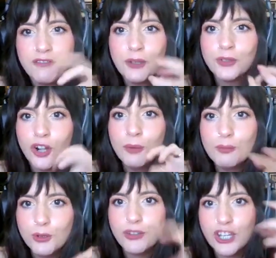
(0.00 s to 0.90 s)
you start
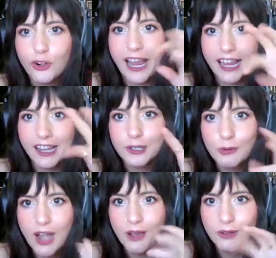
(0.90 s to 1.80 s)
moving your hand
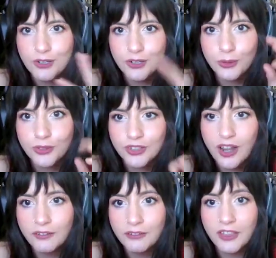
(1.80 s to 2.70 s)
around and do
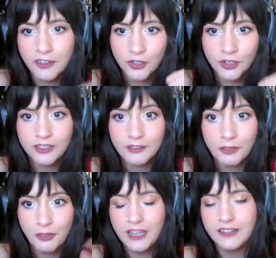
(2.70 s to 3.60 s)
stuff, it's gonna
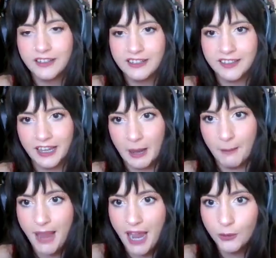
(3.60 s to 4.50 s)
think that it's like a
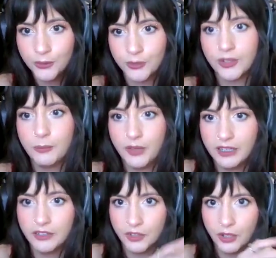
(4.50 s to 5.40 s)
mouse or
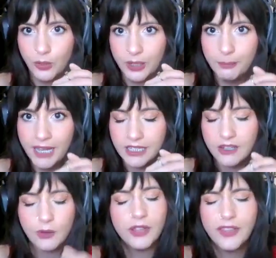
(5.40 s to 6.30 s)
something and is gonna want to bite
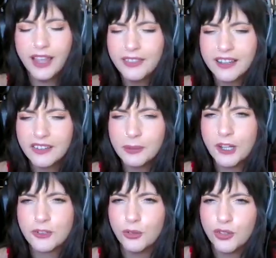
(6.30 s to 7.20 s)
you. And they had like a
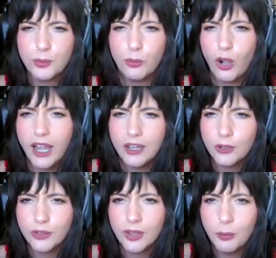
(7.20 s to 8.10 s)
special spray
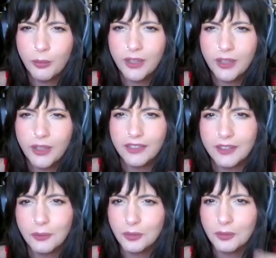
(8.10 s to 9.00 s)
or something that
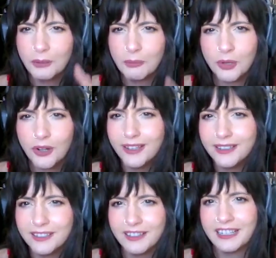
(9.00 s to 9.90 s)
they would like put
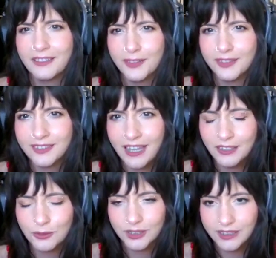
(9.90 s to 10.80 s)
on to like get the
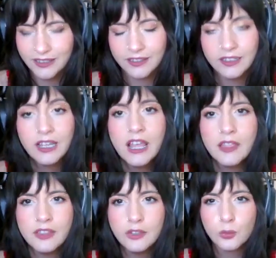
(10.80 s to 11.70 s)
snake to release. And
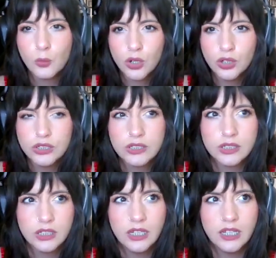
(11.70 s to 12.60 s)
these
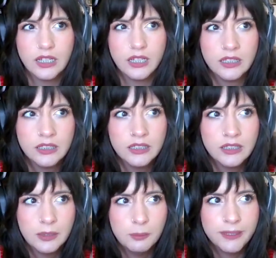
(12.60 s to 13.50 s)
weren't
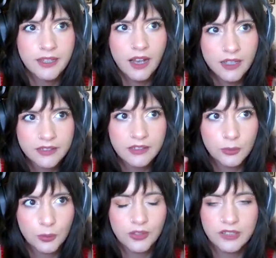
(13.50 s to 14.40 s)
because
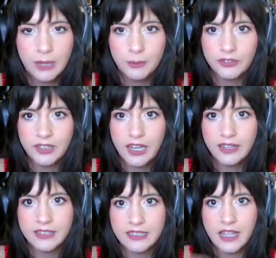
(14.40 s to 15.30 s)
these were the type of
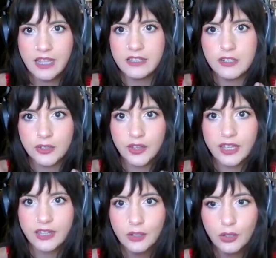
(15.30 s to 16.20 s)
snakes that tend to just
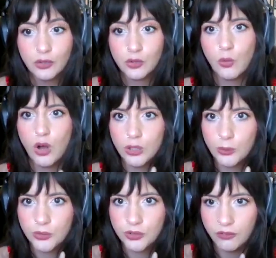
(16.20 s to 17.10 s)
like
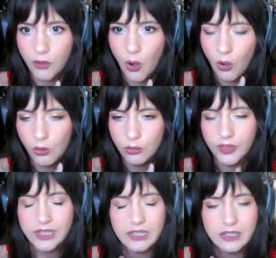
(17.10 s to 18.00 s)
swallow stuff whole.
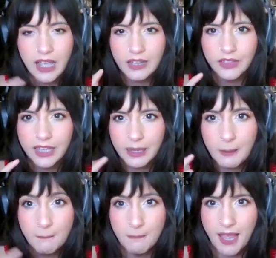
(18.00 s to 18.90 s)
They didn't have like
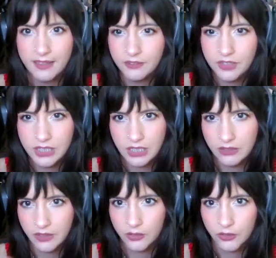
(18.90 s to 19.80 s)
massive
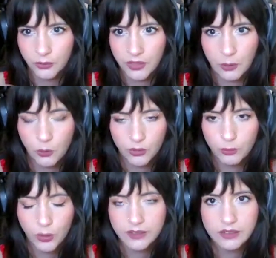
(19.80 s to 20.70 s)
teeth, and also they
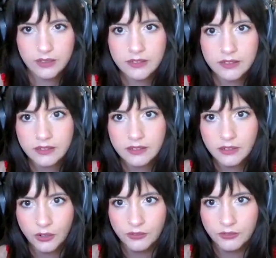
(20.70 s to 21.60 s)
weren't poisonous
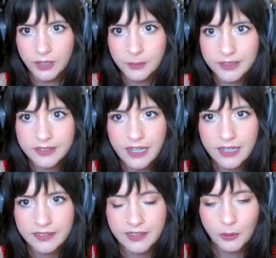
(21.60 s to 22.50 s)
or venomous
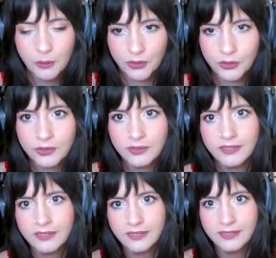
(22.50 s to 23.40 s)
snakes. They were just
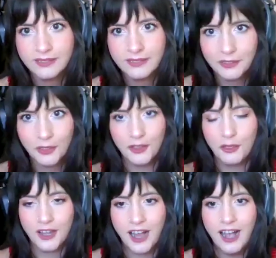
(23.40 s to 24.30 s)

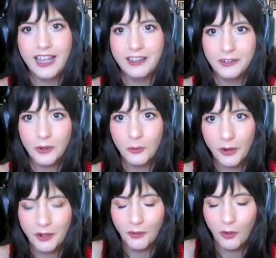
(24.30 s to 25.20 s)
the kind
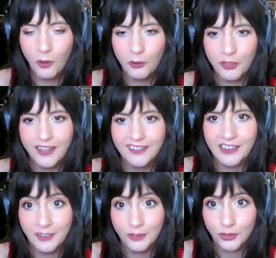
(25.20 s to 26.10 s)
where their whole thing is
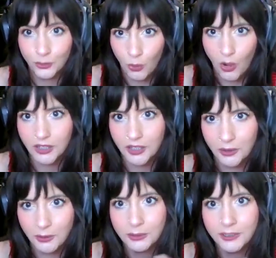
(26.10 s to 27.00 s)
they just
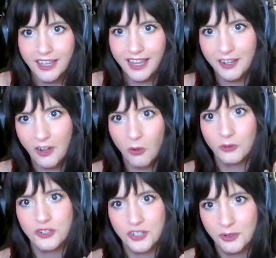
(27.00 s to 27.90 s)
swallow and
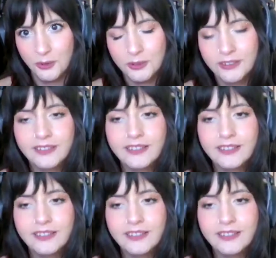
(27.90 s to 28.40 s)
hold you.